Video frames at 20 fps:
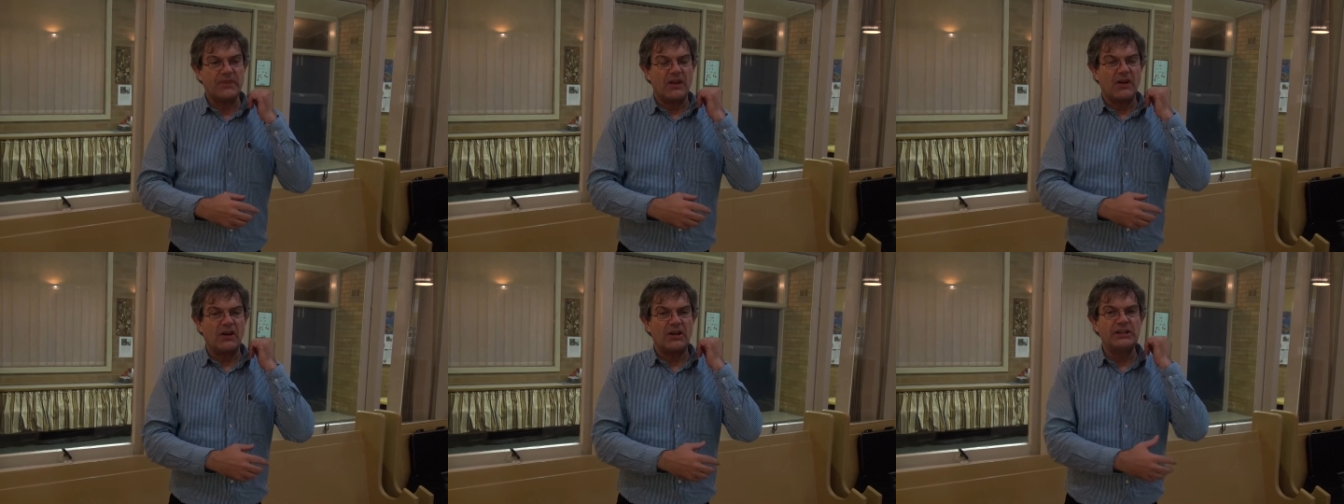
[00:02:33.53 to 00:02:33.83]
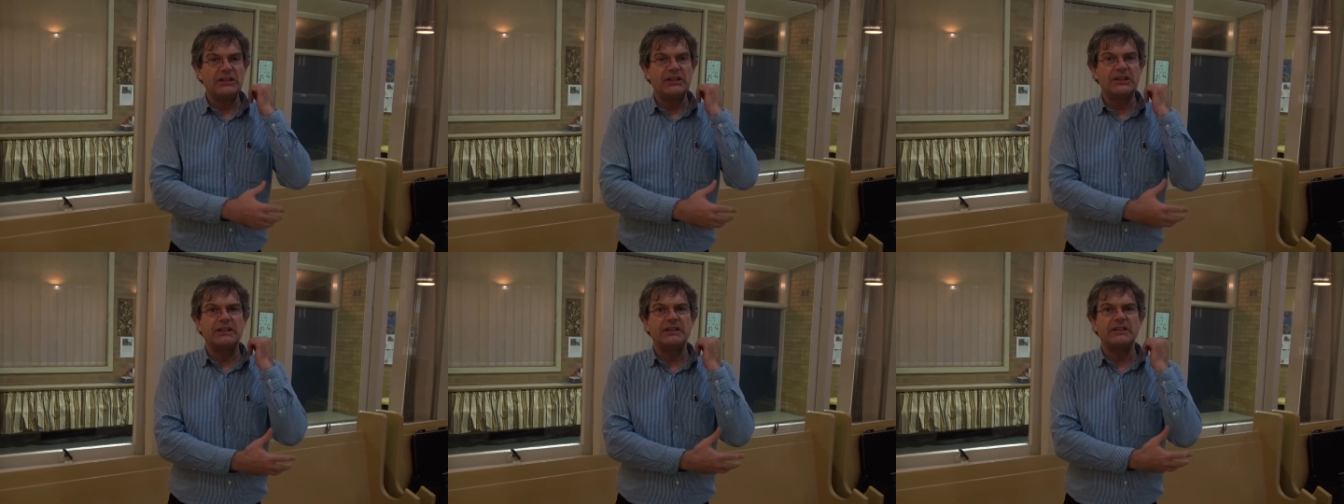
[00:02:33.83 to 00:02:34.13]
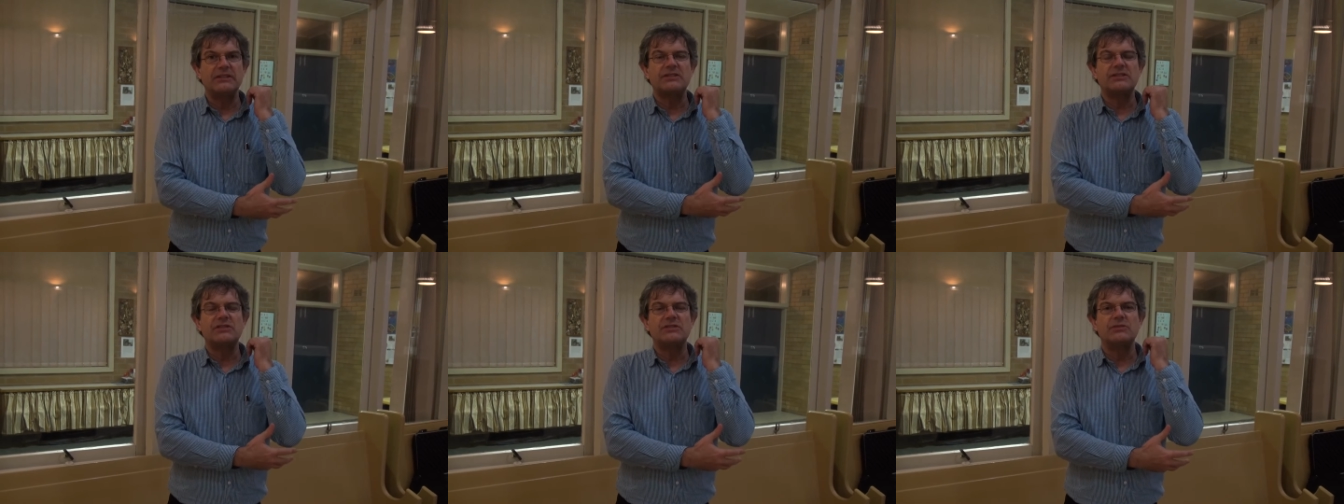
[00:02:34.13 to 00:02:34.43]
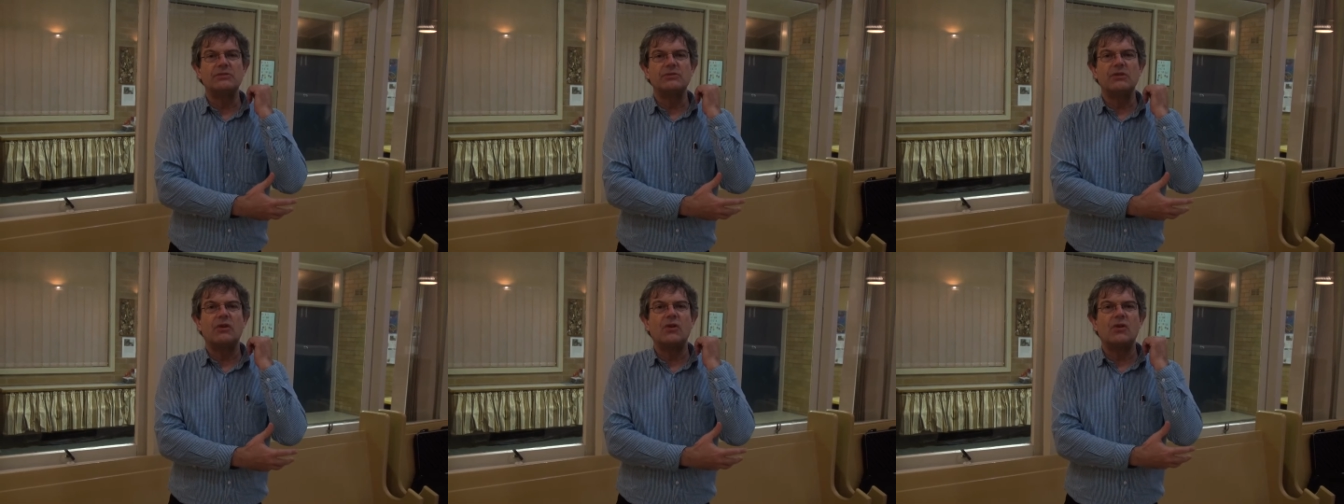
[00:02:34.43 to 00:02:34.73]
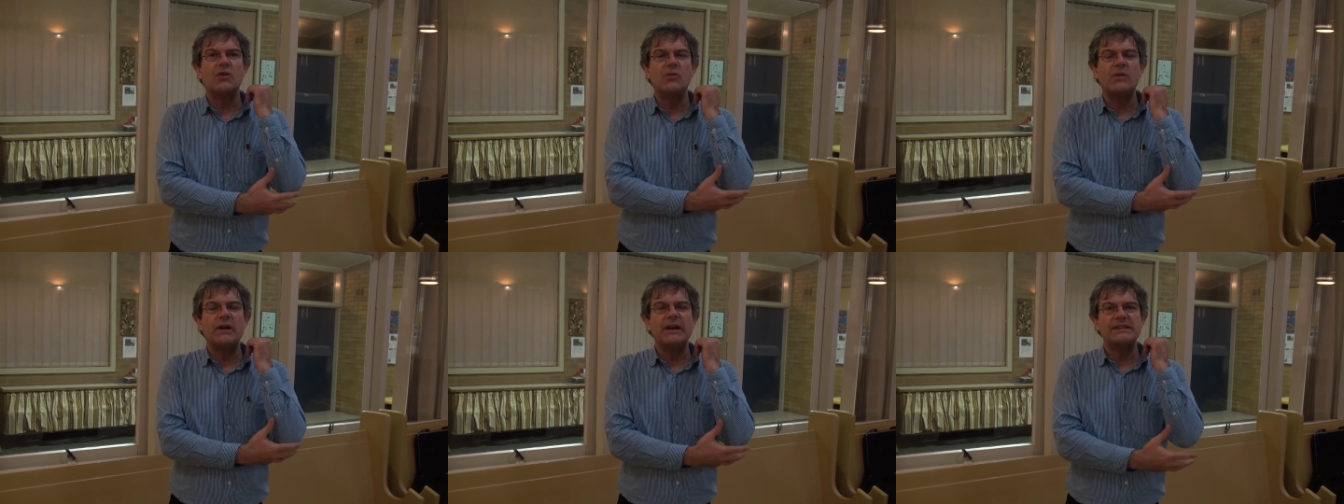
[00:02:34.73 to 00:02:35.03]
I needed to
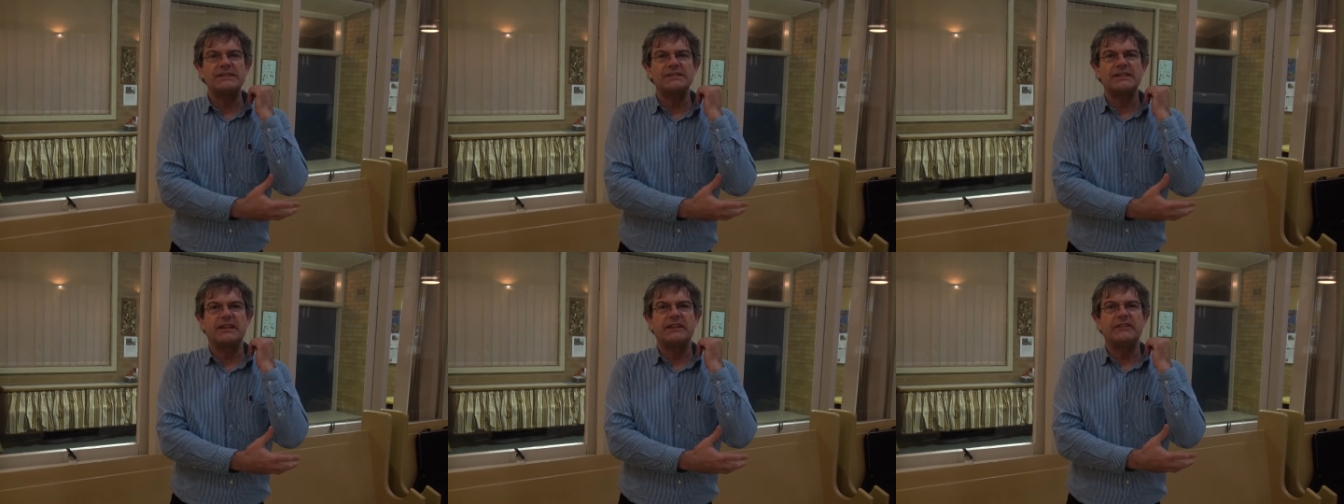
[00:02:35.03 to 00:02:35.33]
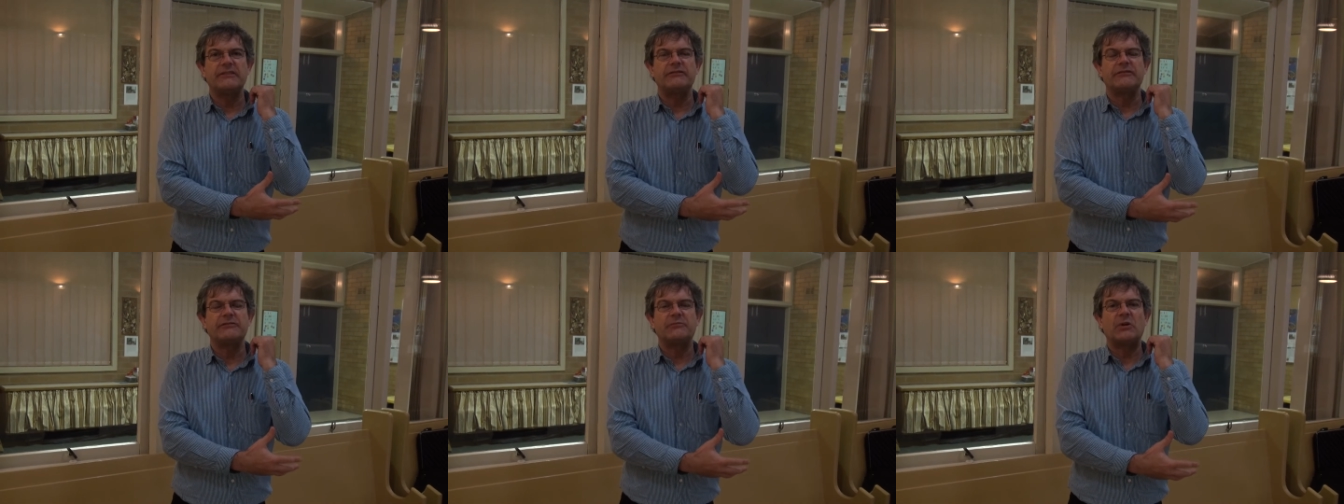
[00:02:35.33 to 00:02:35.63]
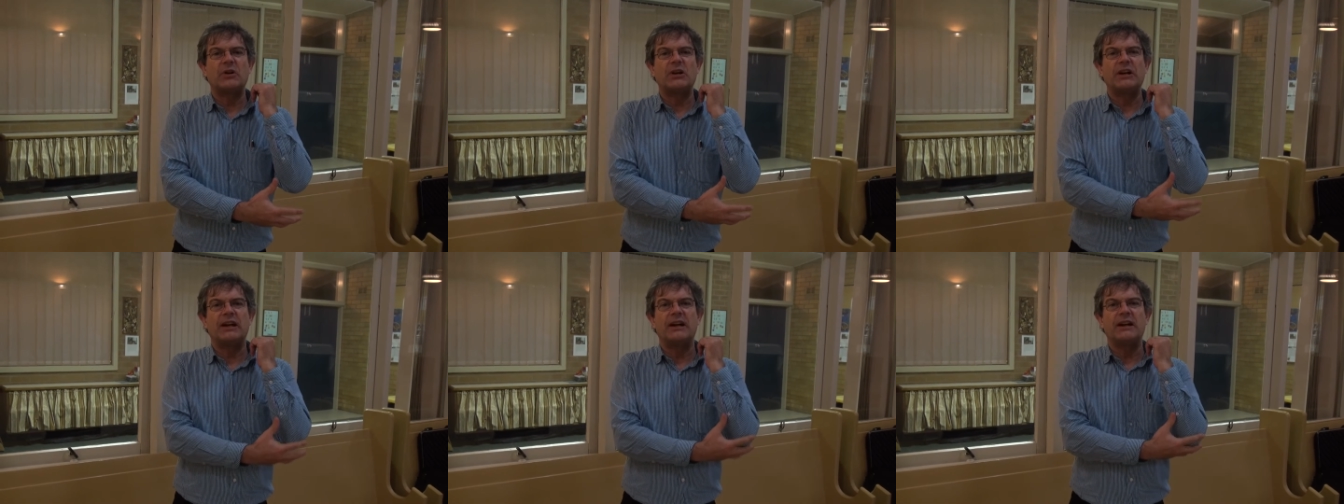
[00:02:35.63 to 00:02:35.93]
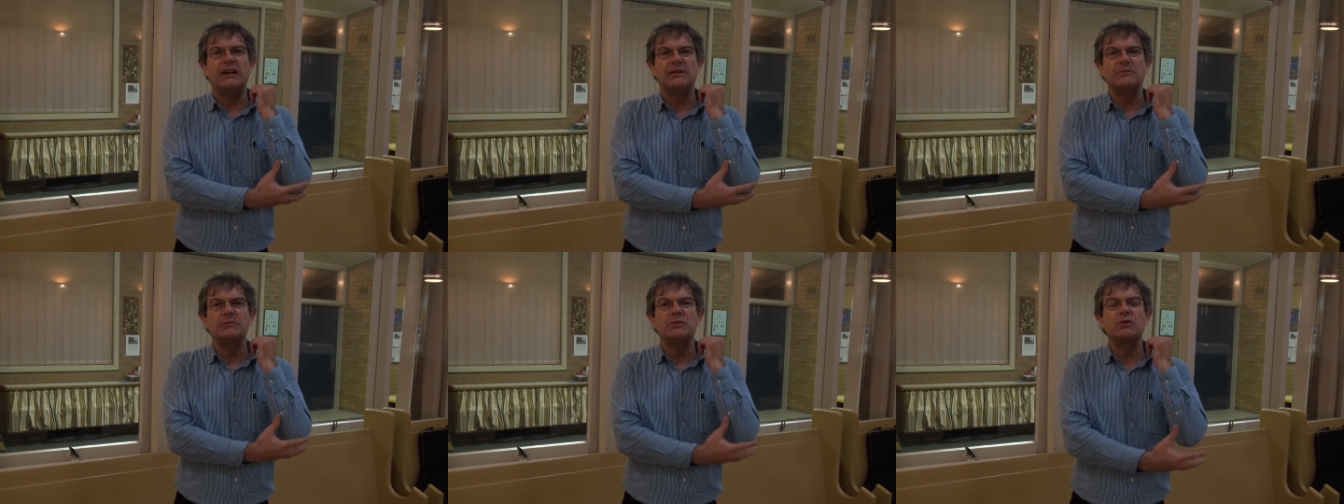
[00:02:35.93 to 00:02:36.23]
always give my arm